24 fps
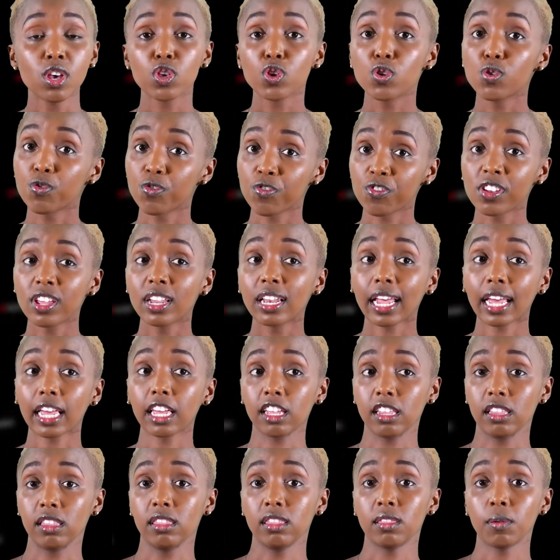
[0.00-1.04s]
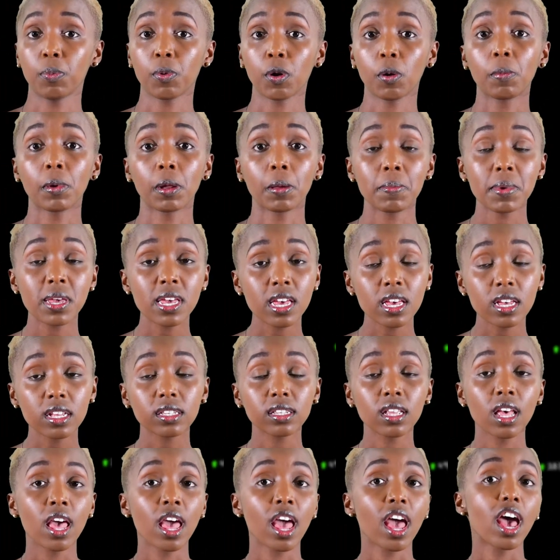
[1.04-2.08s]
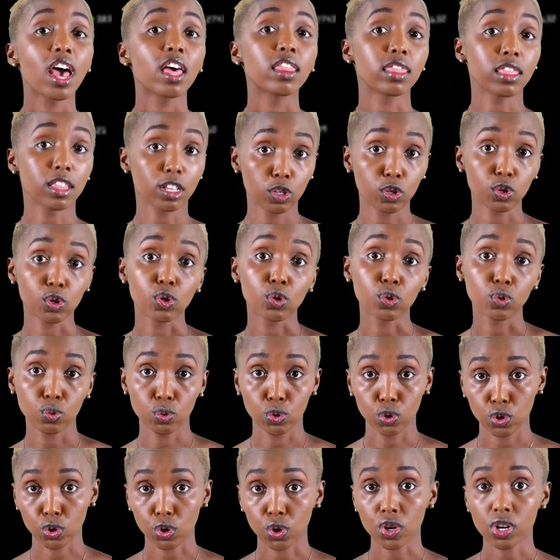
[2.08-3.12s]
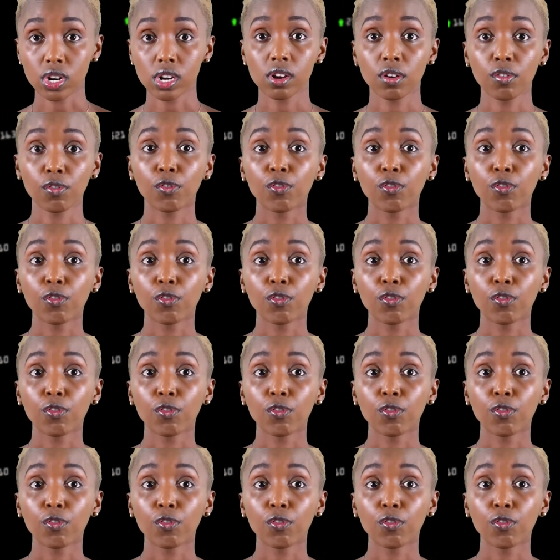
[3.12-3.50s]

you feel like the problem is and the solution